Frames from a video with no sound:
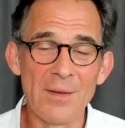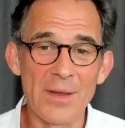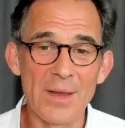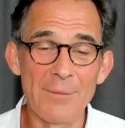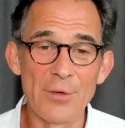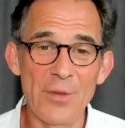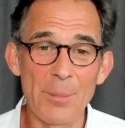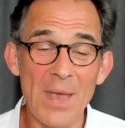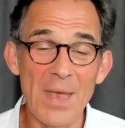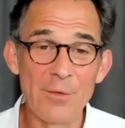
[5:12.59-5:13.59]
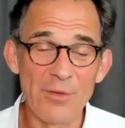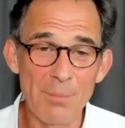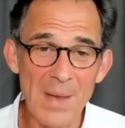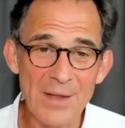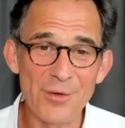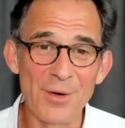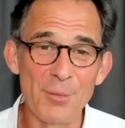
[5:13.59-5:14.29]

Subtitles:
that governs the behavior of matter.